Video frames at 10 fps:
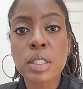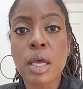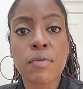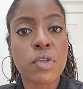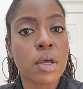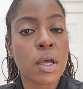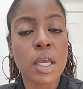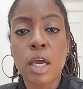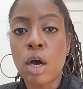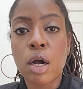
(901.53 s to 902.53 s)
of
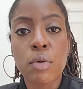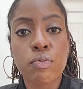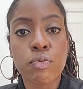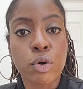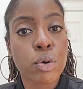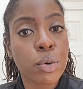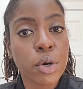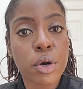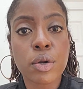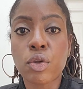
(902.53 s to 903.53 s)
the
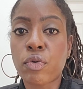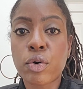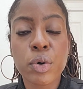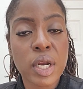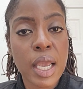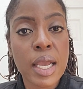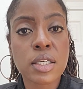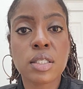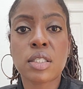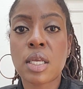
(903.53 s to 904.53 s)
recruiter, the recruiting
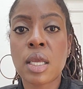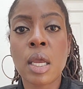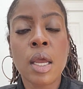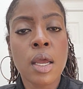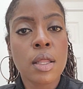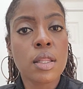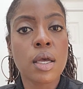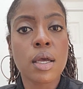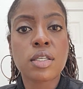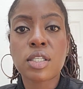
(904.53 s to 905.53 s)
agency,
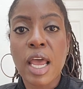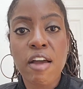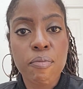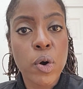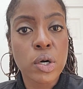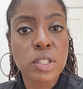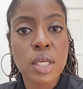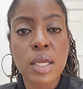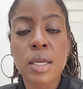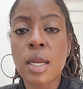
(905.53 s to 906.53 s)
the staff
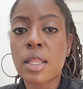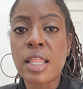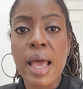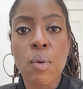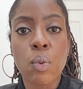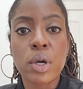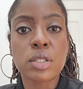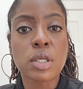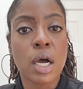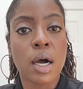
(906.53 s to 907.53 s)
person that
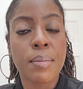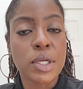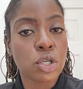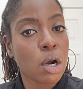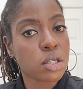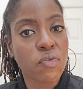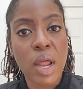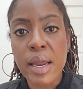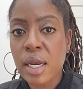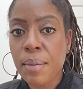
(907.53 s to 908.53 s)
was in charge of
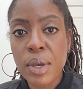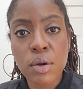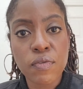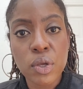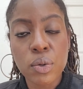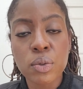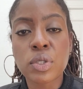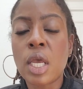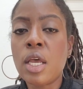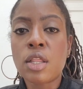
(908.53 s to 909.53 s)
lining up
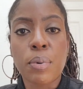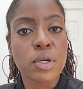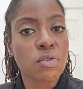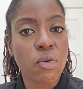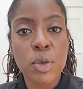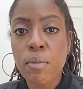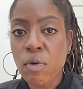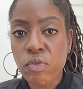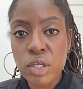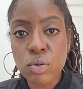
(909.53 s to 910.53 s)
interviews, the person from
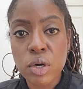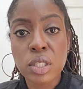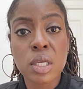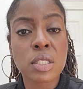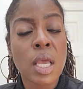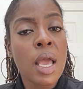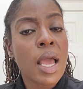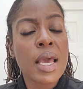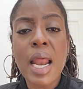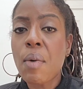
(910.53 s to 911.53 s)
human resources,
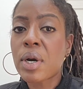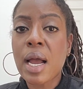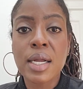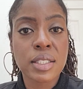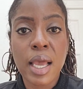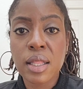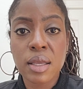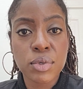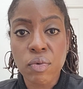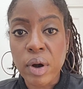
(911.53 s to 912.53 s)
and I would contact
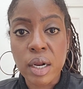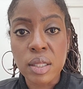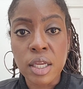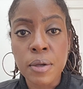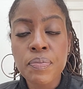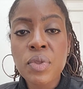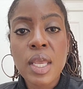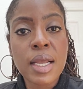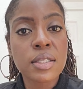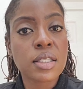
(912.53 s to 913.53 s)
them directly
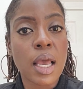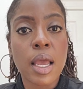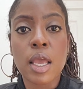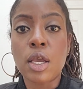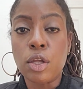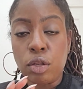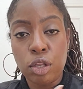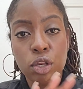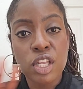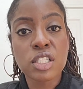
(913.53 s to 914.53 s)
and say,
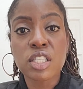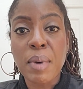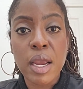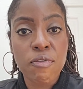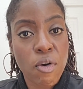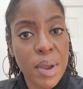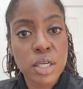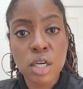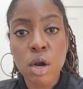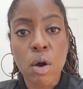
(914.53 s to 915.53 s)
this is my
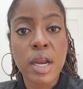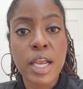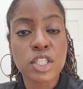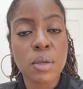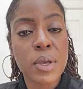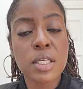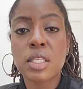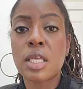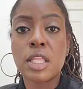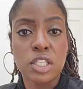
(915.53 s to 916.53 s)
information on
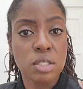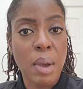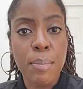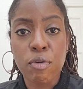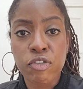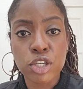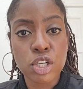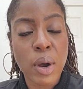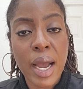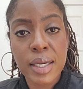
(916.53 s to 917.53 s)
HCPC, this is my
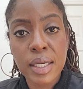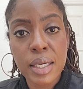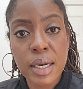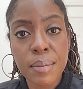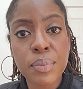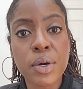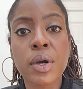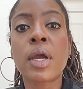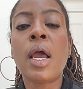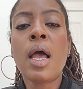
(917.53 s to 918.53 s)
professional ID
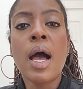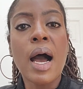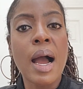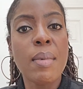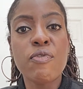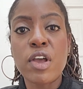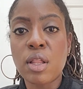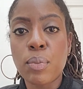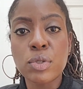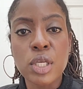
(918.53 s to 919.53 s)
number, I'm
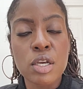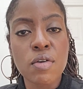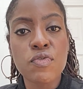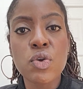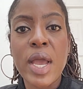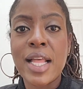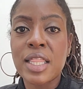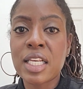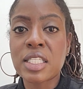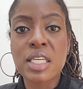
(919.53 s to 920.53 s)
available to interview at
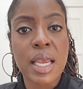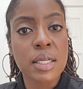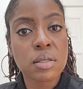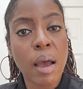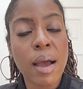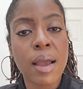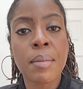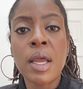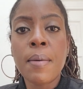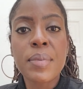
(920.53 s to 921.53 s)
this date and
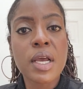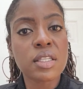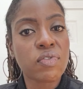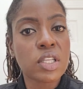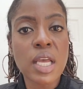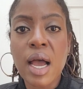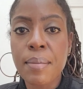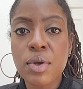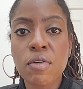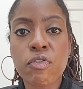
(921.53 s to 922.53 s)
time. Because of the
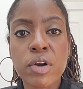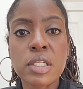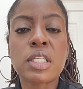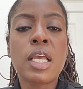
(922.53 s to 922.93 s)
time difference,